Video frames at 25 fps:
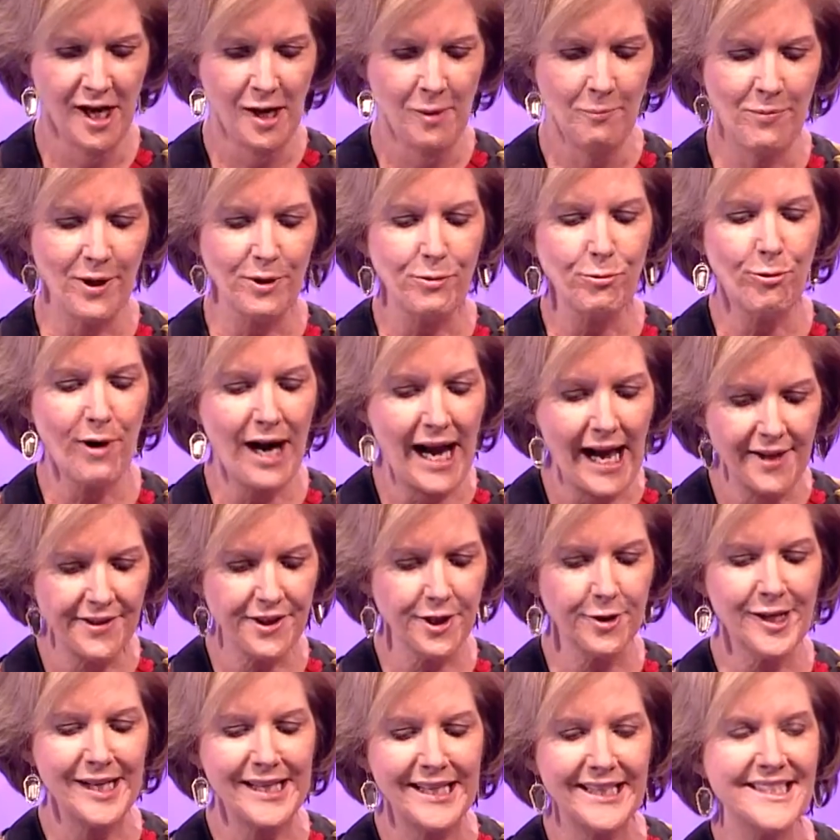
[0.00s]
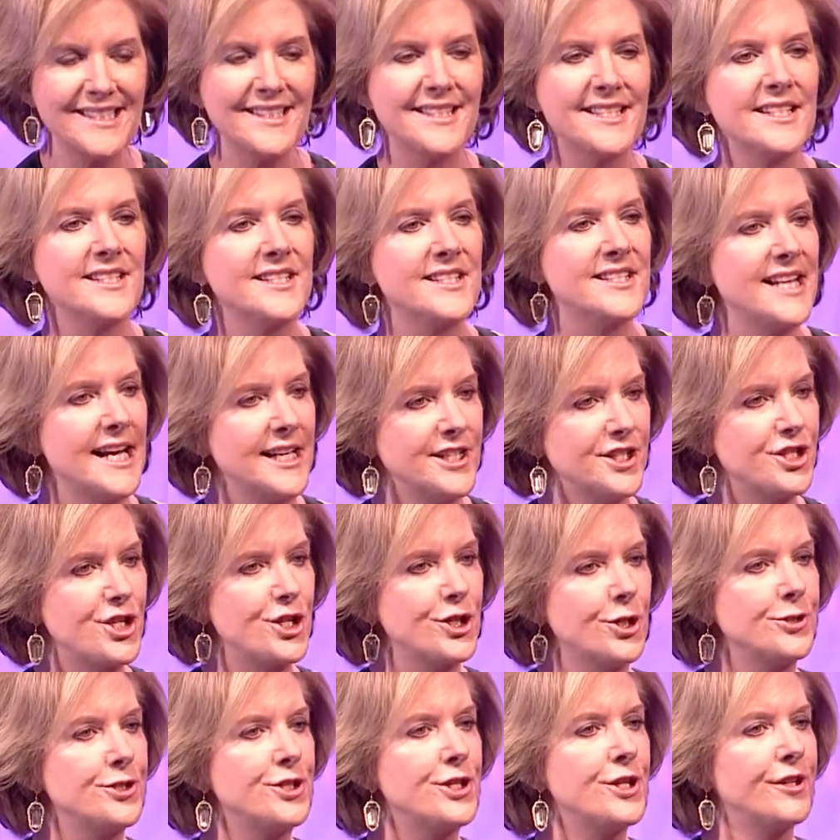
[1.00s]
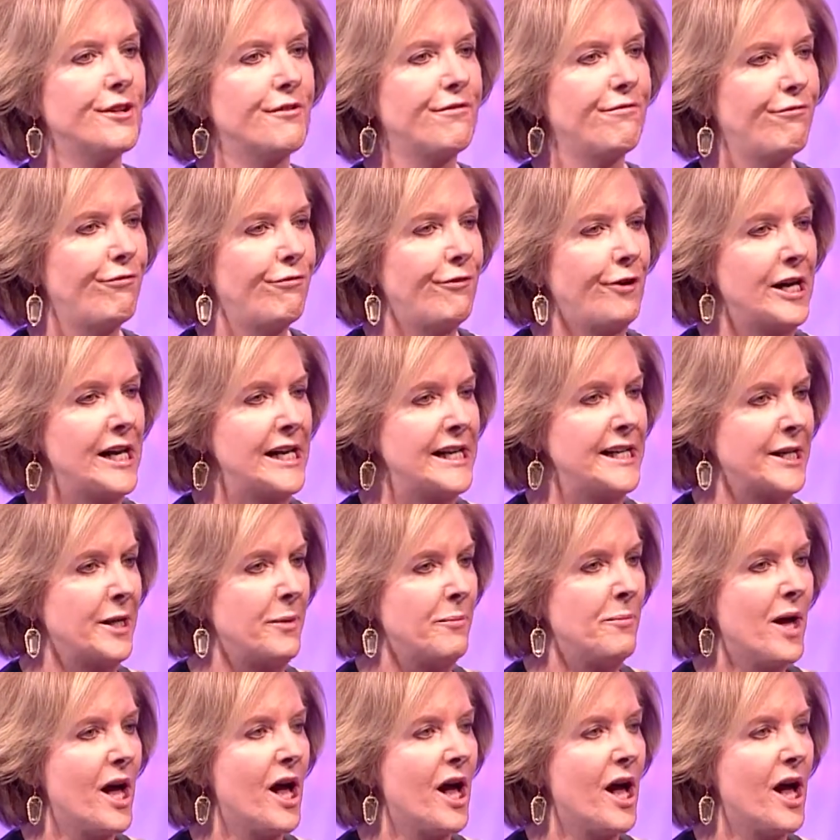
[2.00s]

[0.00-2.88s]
but rather it is essential to the freedom